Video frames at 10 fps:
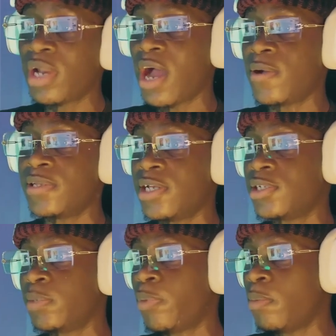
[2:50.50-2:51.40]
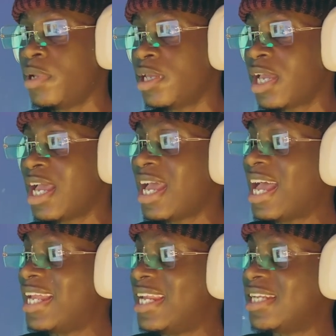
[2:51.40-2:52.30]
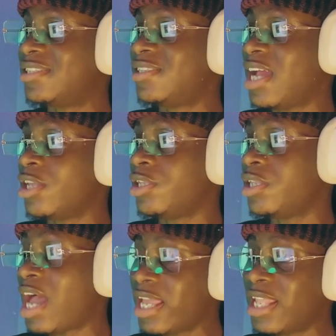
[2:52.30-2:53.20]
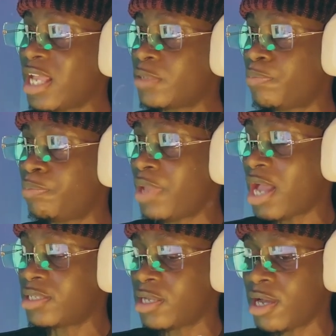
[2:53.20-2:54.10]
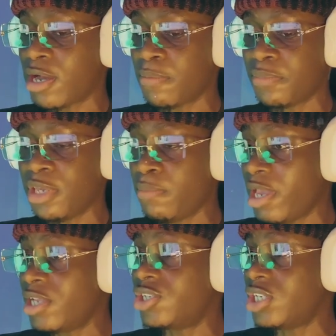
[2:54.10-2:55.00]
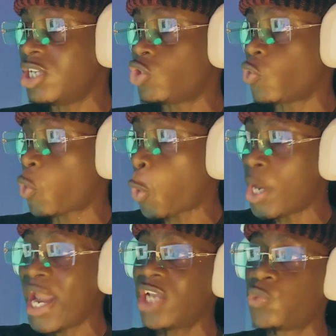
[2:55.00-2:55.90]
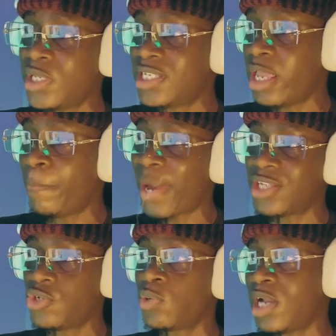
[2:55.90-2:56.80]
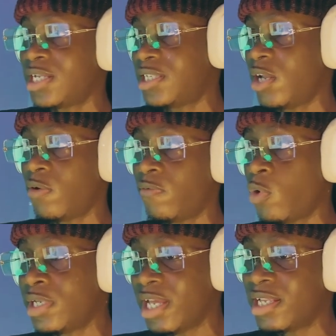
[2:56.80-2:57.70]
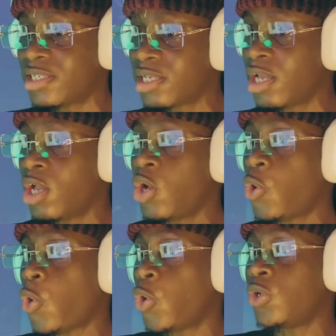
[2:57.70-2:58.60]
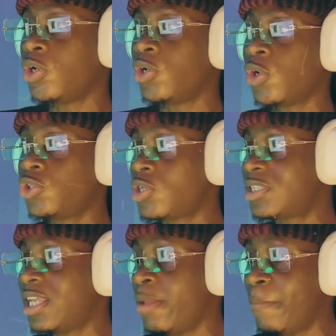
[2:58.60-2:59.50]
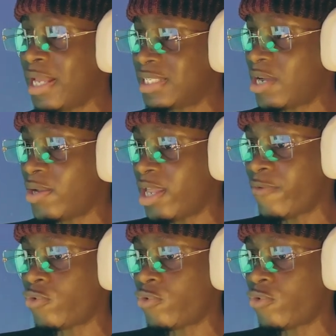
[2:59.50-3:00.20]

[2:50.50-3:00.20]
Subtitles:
out there into the public, and then that image is to connect with a particular set of audience on not just a mental level